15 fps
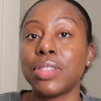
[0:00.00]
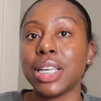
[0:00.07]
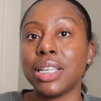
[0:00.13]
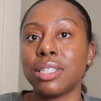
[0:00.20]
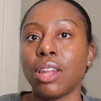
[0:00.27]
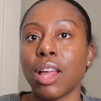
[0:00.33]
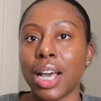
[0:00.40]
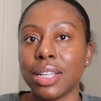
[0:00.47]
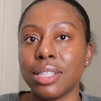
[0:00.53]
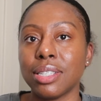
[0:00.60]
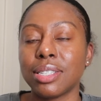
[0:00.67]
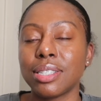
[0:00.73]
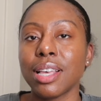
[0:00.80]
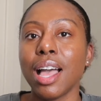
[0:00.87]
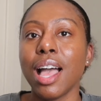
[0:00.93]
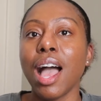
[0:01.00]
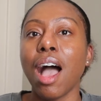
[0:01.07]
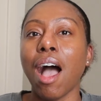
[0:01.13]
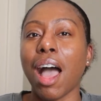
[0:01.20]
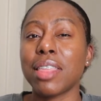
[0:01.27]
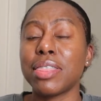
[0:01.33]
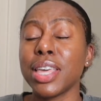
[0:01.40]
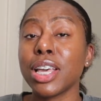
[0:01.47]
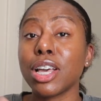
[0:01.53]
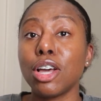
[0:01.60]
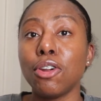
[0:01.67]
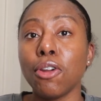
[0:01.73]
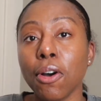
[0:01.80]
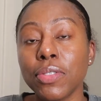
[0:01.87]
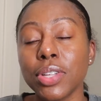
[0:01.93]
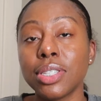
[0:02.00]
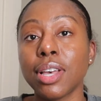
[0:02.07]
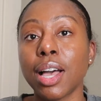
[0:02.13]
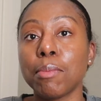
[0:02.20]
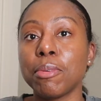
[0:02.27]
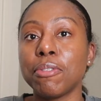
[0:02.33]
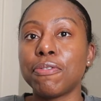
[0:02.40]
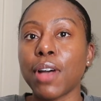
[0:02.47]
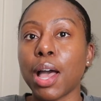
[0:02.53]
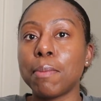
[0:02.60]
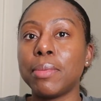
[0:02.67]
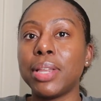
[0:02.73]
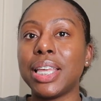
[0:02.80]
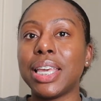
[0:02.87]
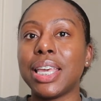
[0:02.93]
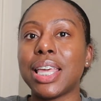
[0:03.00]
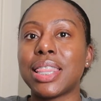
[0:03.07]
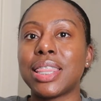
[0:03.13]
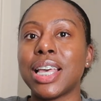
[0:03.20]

these lines. I think a lot of the time with family,